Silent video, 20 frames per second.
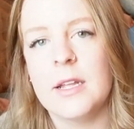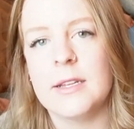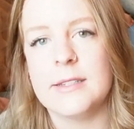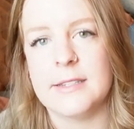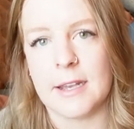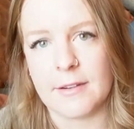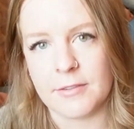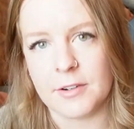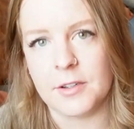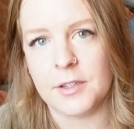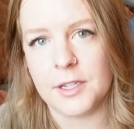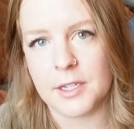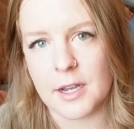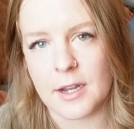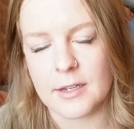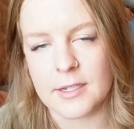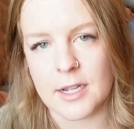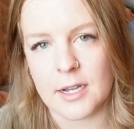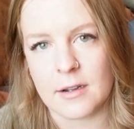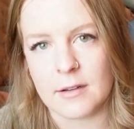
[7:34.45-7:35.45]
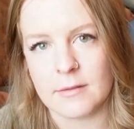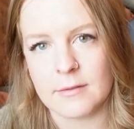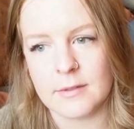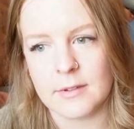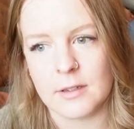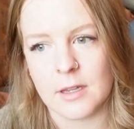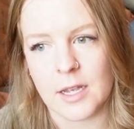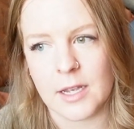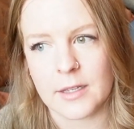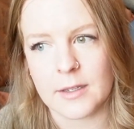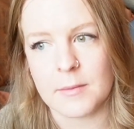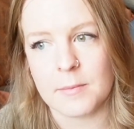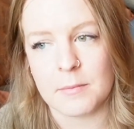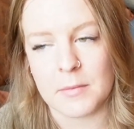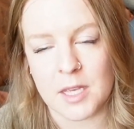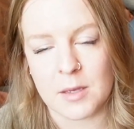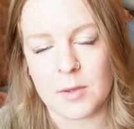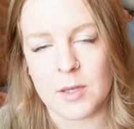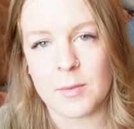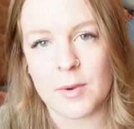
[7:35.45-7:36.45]
definitely cut down, like
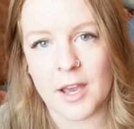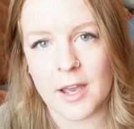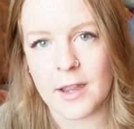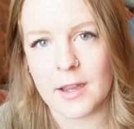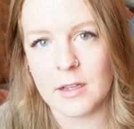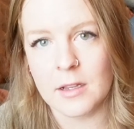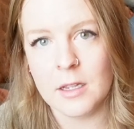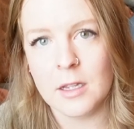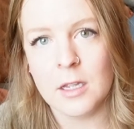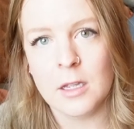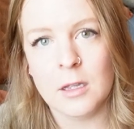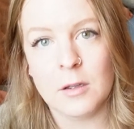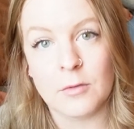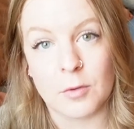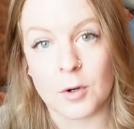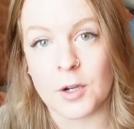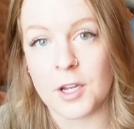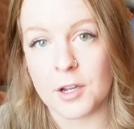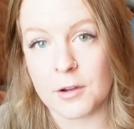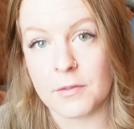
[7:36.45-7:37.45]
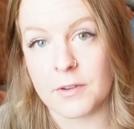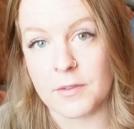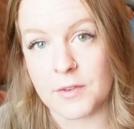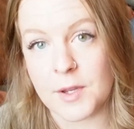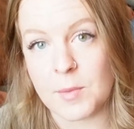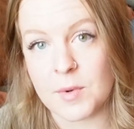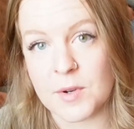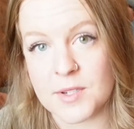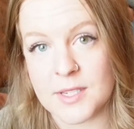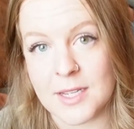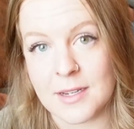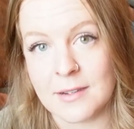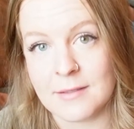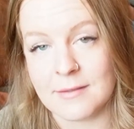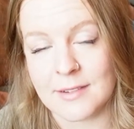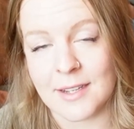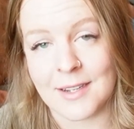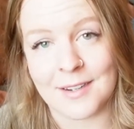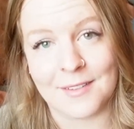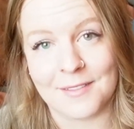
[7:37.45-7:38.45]
maybe by 40 or 50%.
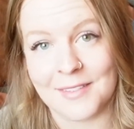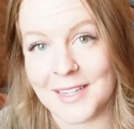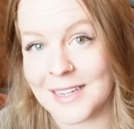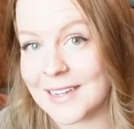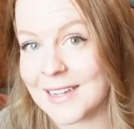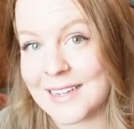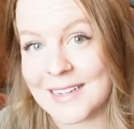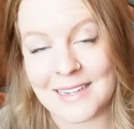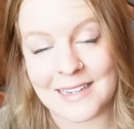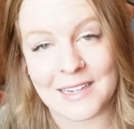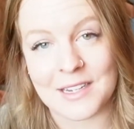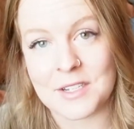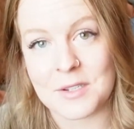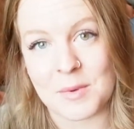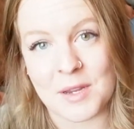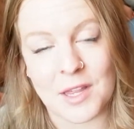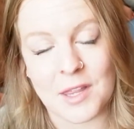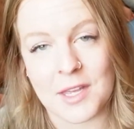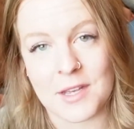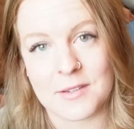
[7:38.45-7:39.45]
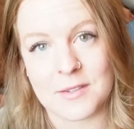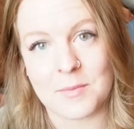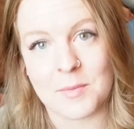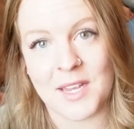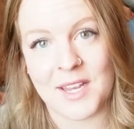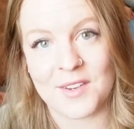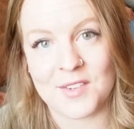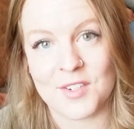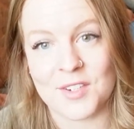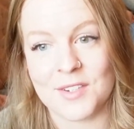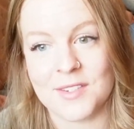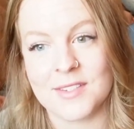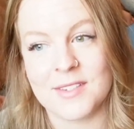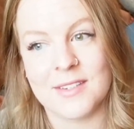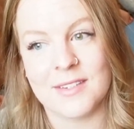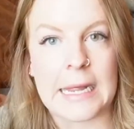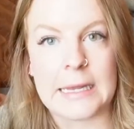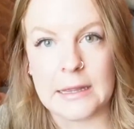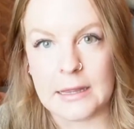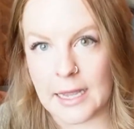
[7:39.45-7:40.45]
I don't think it needed to be 1,000 pages.
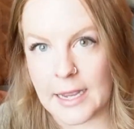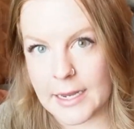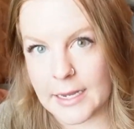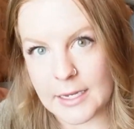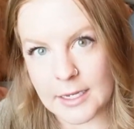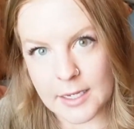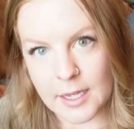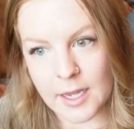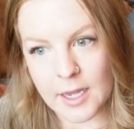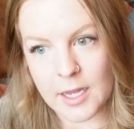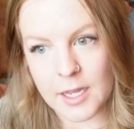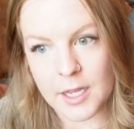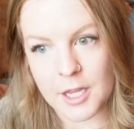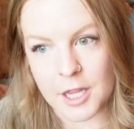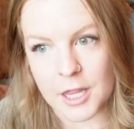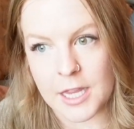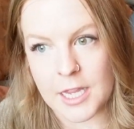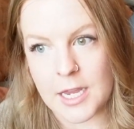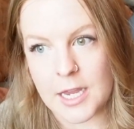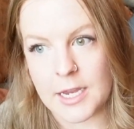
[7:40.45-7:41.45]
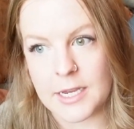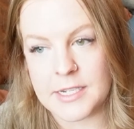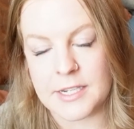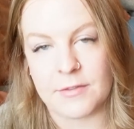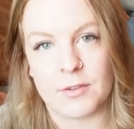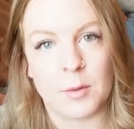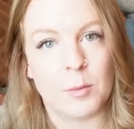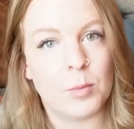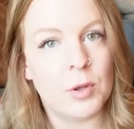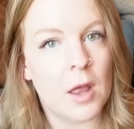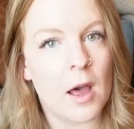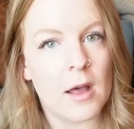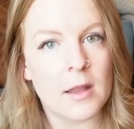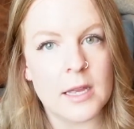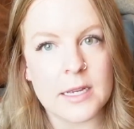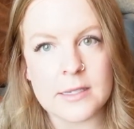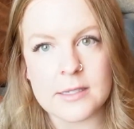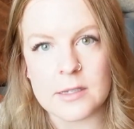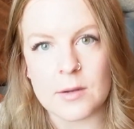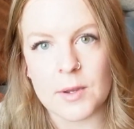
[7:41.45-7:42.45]
I like the different plot
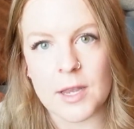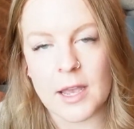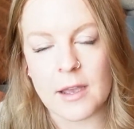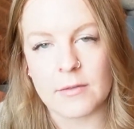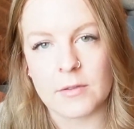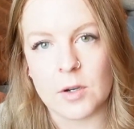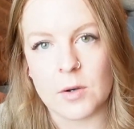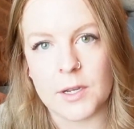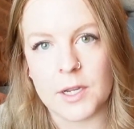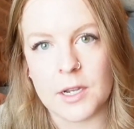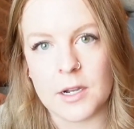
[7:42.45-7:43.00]
lines that we have going